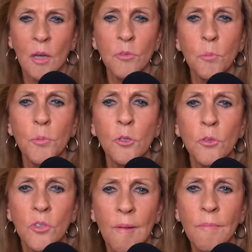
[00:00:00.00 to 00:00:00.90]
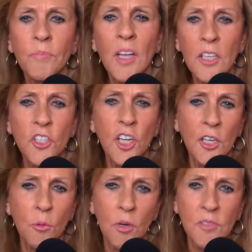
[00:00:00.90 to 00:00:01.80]
I was abused in
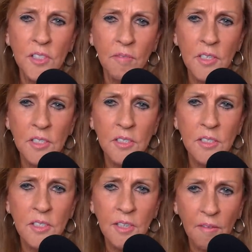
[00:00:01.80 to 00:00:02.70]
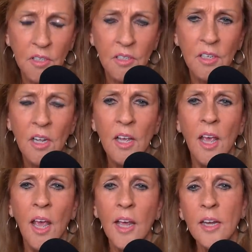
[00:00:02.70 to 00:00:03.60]
January of 77.
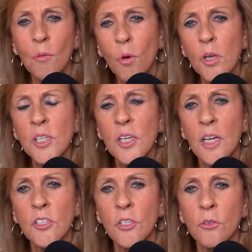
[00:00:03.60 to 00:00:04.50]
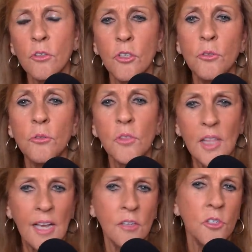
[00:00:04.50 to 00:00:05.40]
And it wasn't until
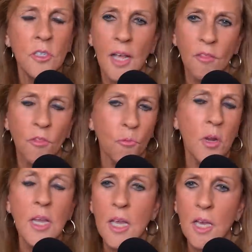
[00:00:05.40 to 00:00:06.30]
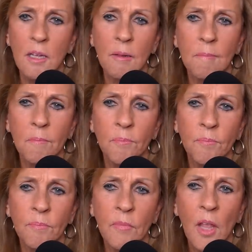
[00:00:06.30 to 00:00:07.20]
2003
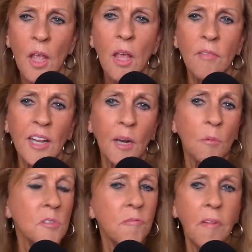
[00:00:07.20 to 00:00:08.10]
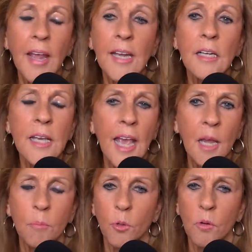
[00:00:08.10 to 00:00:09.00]
that I was finally
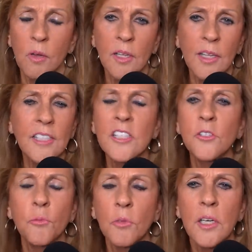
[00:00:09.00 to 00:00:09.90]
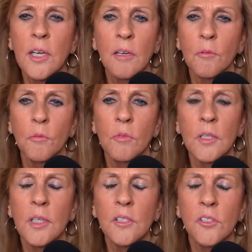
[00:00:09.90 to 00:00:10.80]
able. It's, it's really,
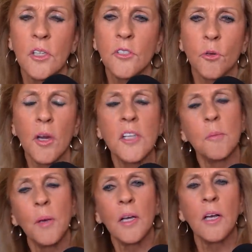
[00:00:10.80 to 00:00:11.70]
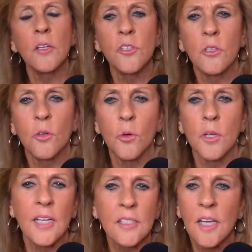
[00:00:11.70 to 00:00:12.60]
it's, it's crazy because Korie,
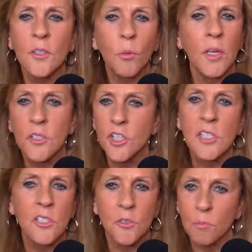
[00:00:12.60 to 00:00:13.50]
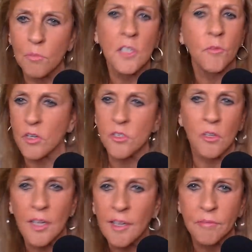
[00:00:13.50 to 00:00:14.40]
that's not the way Jesus means for us to
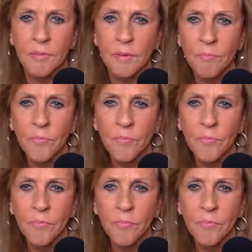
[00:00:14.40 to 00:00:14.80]
live. Mm.